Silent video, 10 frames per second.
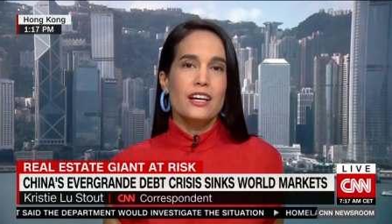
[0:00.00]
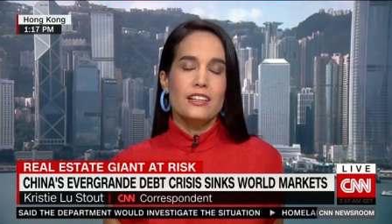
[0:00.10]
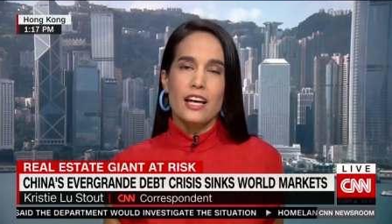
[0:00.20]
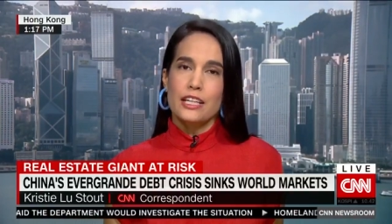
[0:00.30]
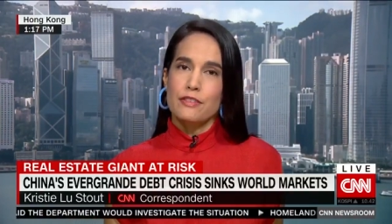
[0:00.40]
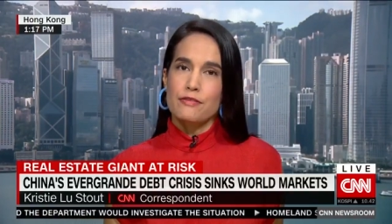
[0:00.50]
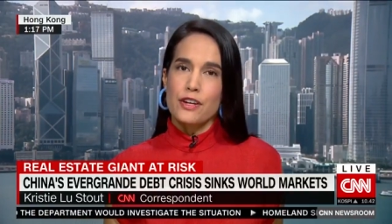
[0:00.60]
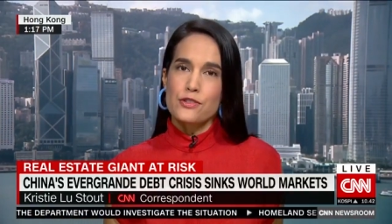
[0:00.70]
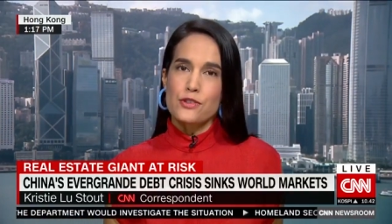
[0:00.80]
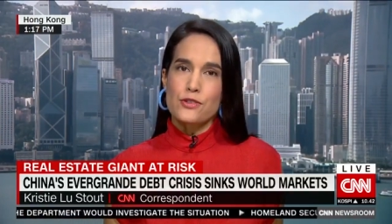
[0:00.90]
A lot of
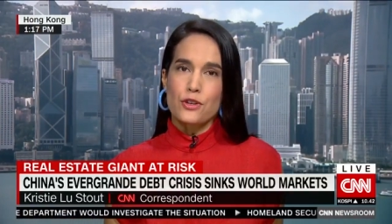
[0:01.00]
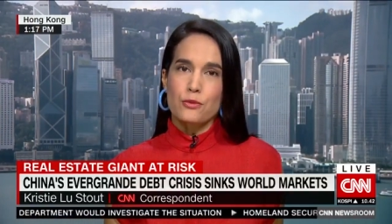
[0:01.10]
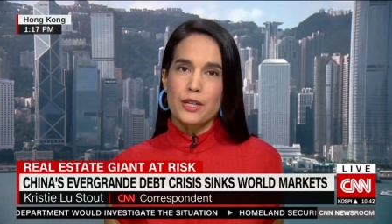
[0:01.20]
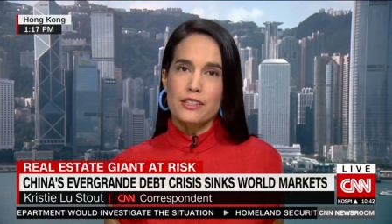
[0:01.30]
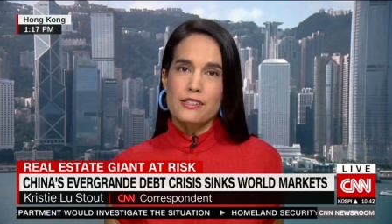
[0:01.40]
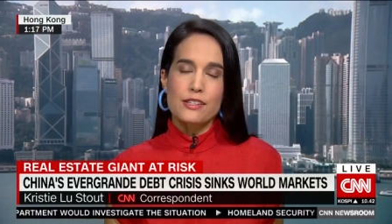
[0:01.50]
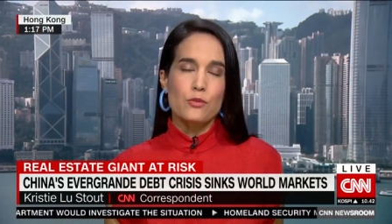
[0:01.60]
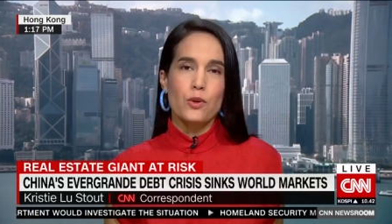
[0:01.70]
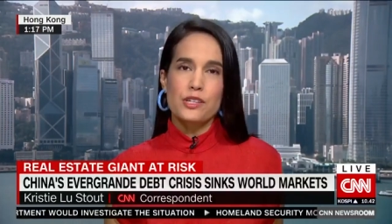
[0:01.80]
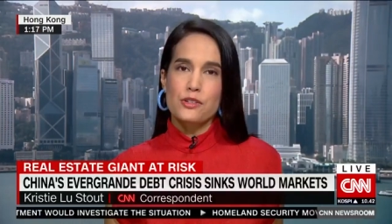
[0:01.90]
investors are waiting to
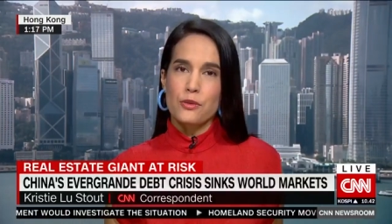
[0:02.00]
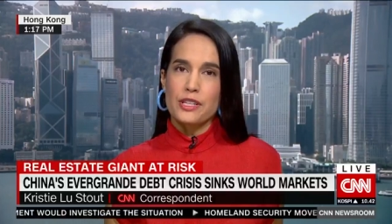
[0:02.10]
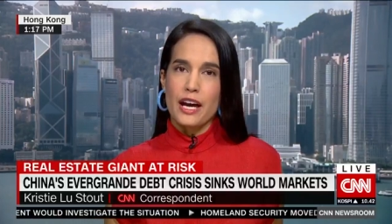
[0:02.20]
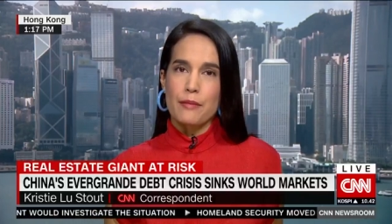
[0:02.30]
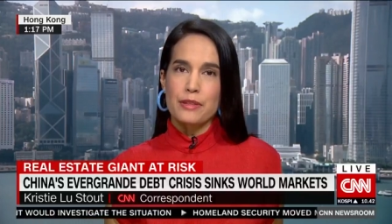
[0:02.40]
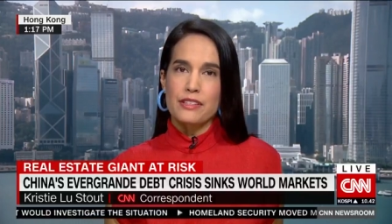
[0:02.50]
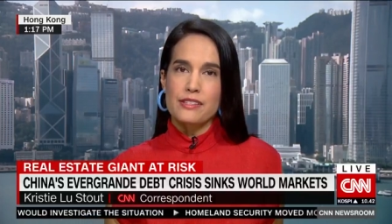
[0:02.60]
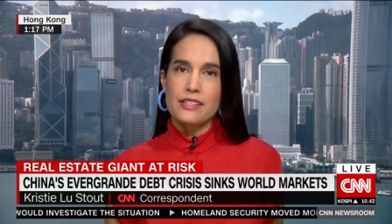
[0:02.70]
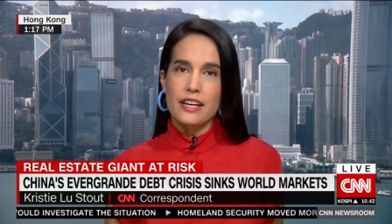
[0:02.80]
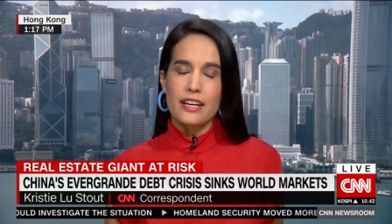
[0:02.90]
see what is going to happen
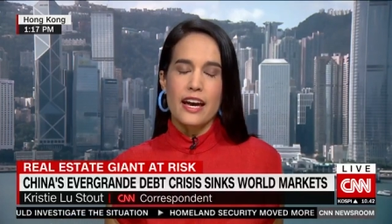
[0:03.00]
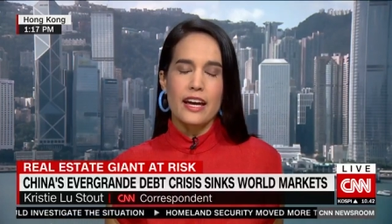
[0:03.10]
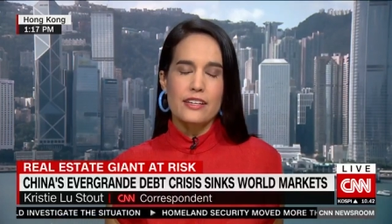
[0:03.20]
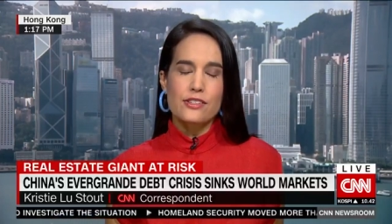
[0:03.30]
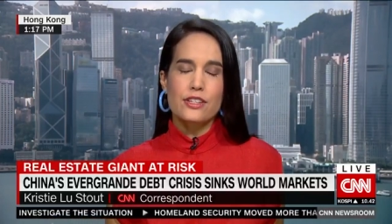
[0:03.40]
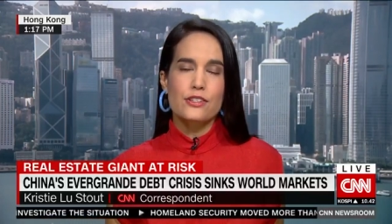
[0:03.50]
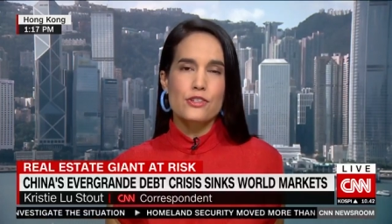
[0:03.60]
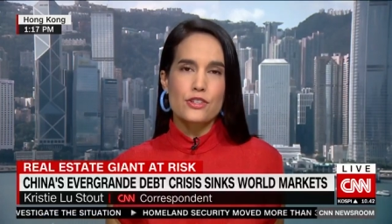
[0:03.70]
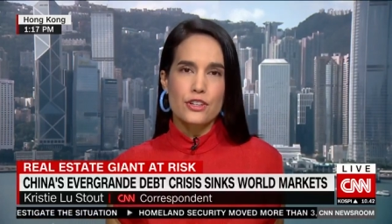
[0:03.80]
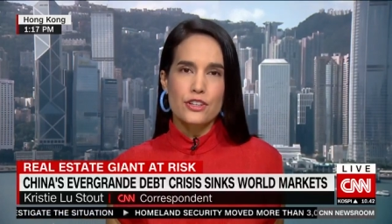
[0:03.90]
this day as
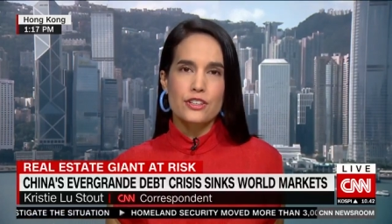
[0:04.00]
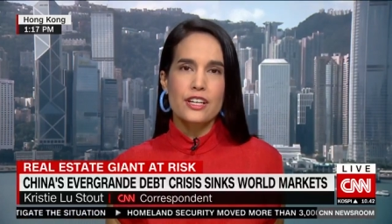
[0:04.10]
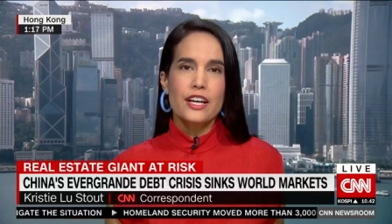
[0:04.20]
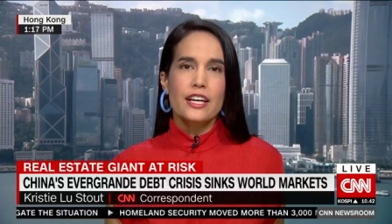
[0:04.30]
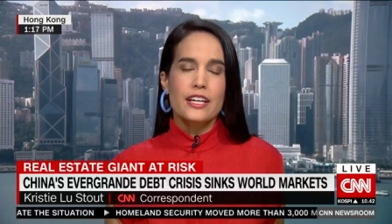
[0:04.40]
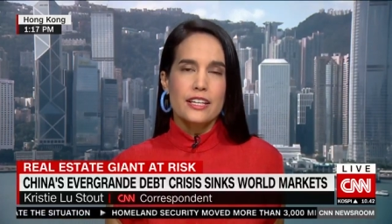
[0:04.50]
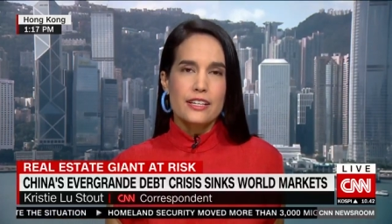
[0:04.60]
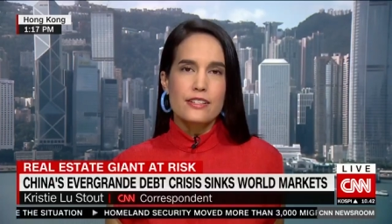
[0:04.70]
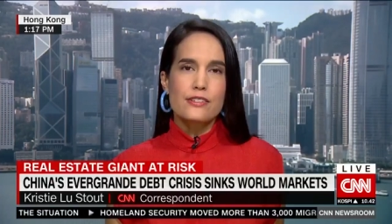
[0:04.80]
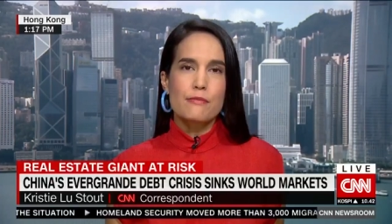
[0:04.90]
concern
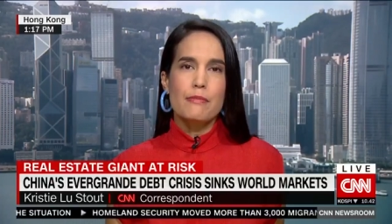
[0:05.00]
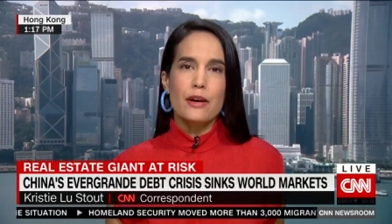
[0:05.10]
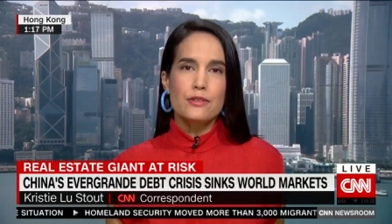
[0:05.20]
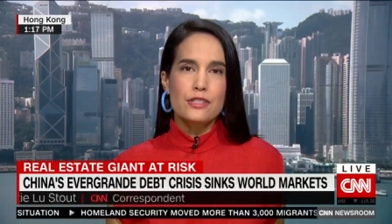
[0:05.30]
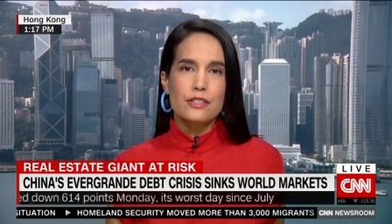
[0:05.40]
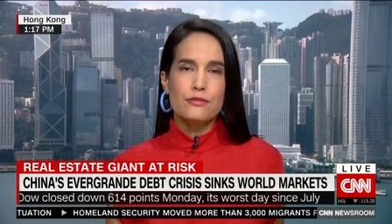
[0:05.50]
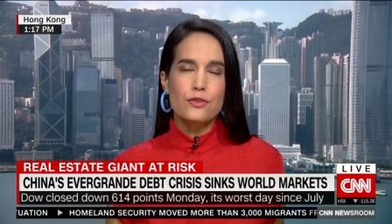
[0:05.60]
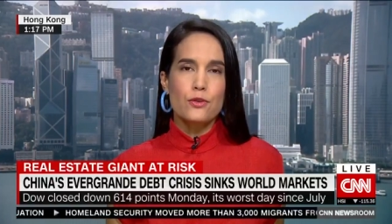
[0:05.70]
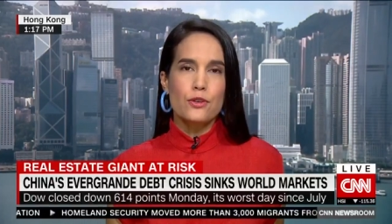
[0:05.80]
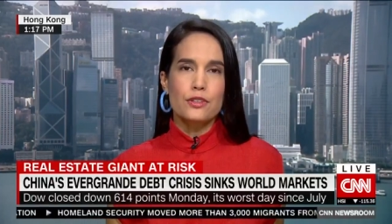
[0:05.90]
is mounting
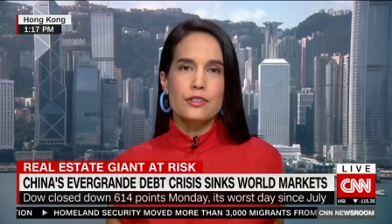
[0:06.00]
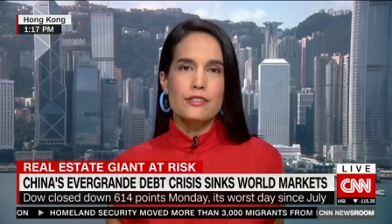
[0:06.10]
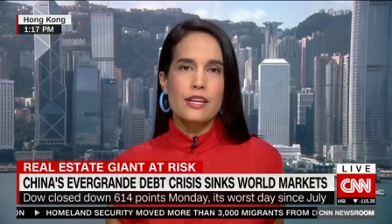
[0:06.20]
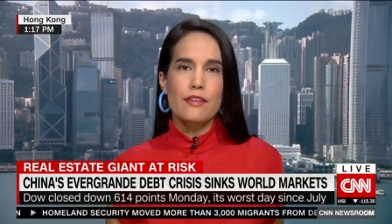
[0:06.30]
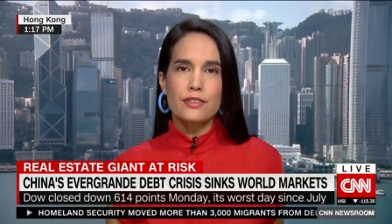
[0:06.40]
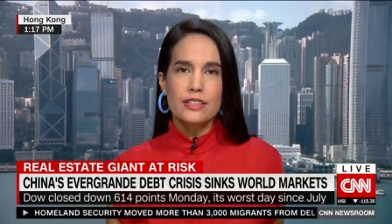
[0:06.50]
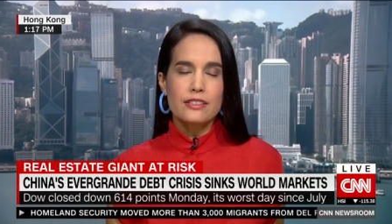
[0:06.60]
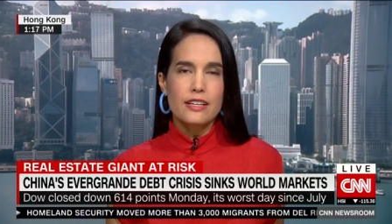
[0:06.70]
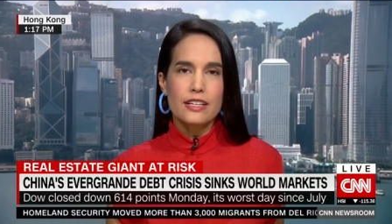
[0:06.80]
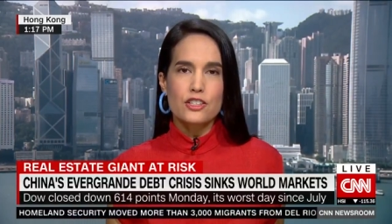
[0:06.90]
for this heavily
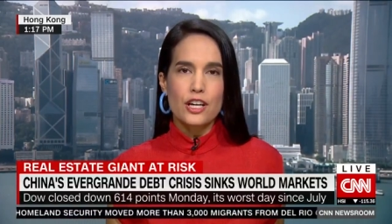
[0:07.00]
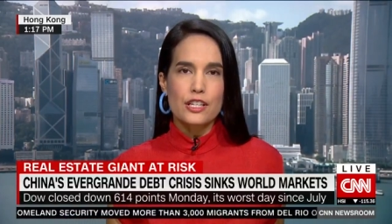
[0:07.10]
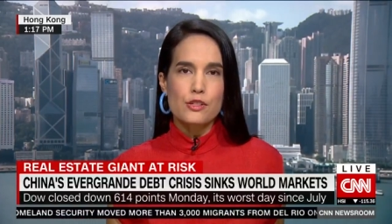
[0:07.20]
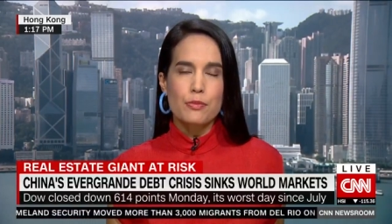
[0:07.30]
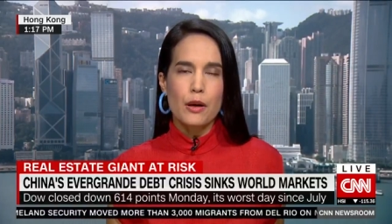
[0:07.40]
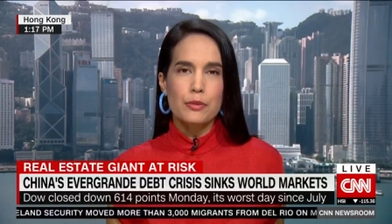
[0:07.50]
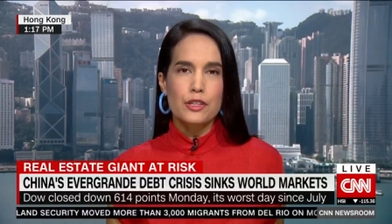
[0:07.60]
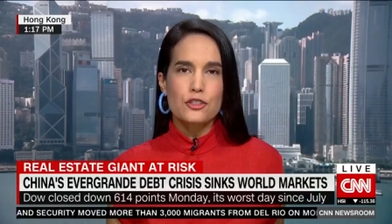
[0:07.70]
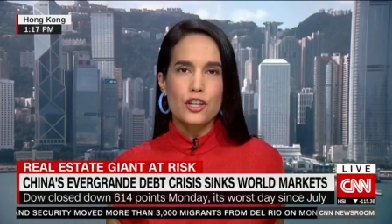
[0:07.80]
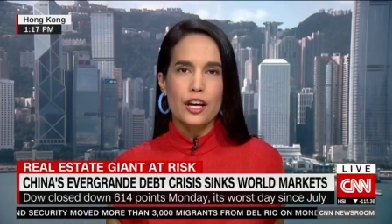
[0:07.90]
indebted Chinese
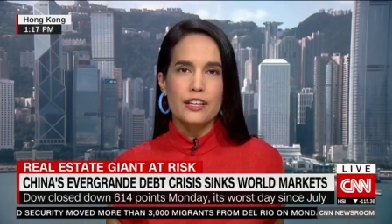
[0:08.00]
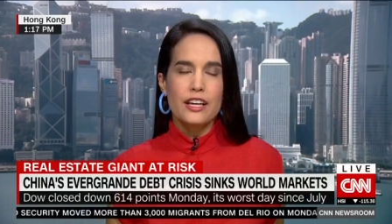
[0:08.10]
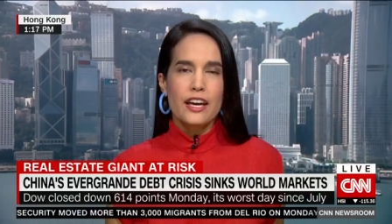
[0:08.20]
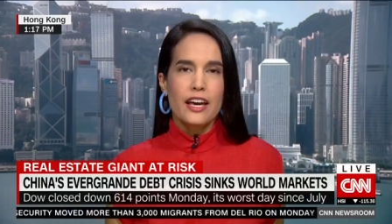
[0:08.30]
property giant